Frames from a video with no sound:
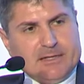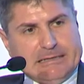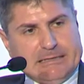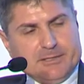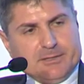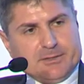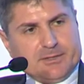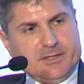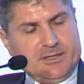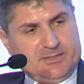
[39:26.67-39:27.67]

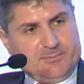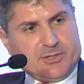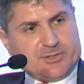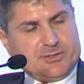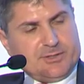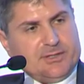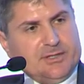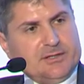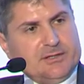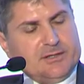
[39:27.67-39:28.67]
clearly, especially
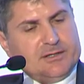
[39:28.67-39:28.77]
in